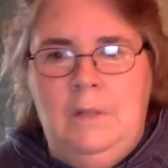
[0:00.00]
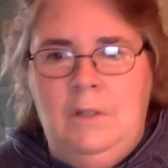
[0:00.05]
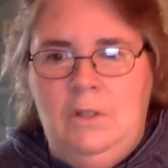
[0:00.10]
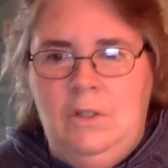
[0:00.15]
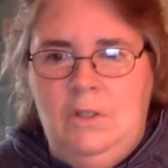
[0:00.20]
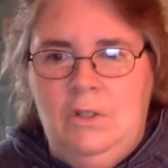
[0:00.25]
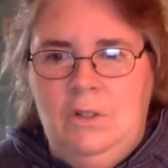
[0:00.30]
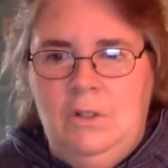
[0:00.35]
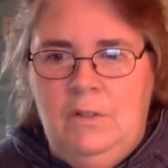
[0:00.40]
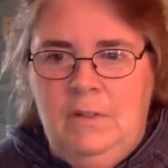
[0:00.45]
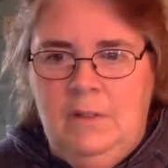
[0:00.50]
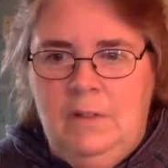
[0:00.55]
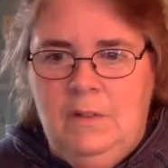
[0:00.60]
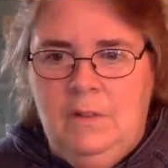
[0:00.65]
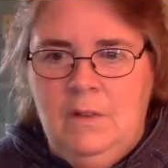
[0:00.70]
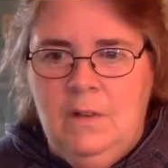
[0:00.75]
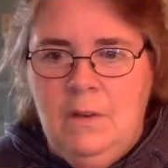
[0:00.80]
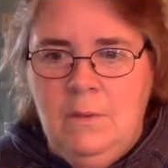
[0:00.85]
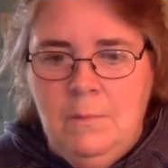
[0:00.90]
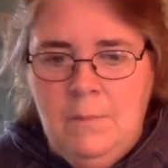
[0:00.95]
sure if
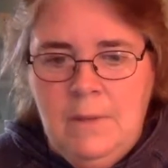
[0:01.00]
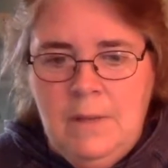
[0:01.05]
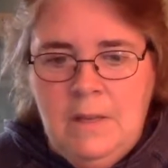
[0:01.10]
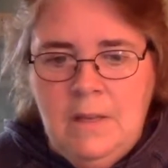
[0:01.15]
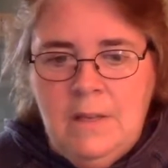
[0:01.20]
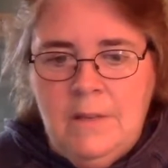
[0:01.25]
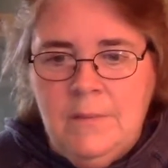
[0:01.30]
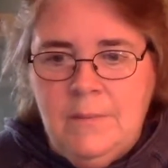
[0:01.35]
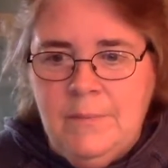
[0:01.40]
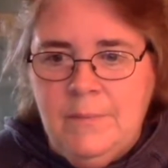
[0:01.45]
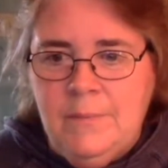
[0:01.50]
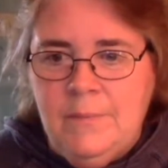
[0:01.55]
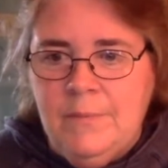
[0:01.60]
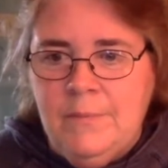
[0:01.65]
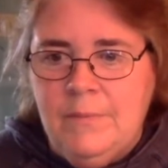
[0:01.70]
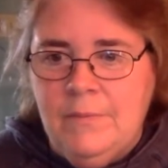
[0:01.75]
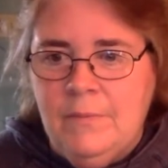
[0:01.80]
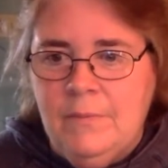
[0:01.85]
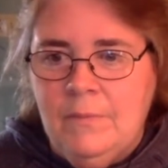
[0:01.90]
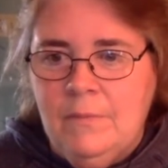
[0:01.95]
it's going to be,
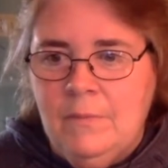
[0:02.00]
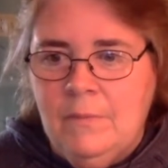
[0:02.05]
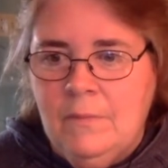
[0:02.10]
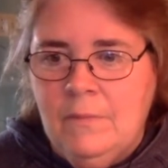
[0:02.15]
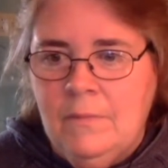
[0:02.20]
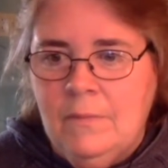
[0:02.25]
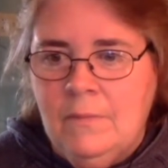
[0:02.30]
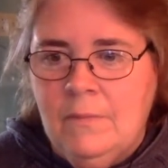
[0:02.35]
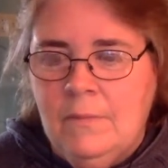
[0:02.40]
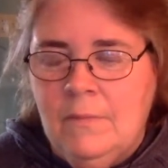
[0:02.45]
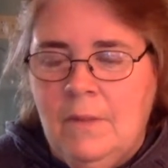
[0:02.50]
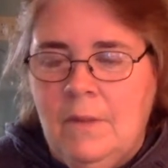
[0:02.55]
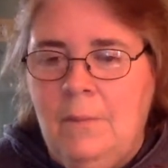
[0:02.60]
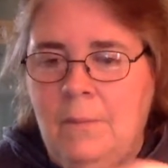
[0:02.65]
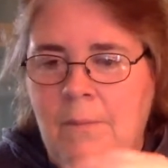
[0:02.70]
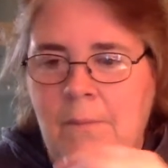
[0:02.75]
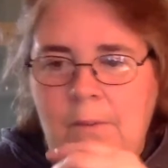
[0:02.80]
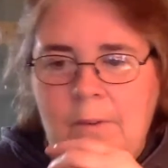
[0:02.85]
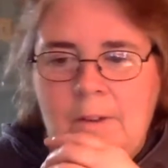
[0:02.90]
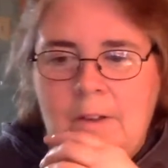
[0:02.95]

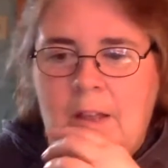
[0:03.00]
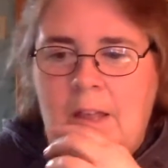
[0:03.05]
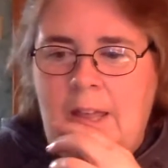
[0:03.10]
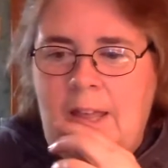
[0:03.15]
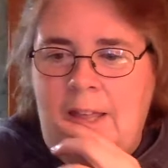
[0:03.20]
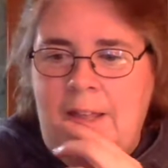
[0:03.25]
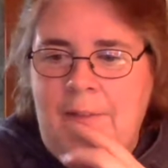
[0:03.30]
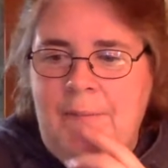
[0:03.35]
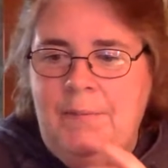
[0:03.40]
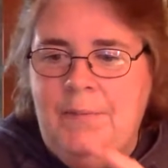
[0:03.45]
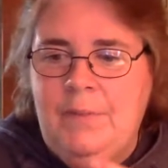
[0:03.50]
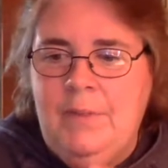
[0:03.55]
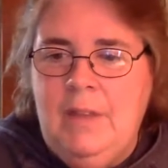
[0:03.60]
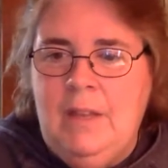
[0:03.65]
oh, okay.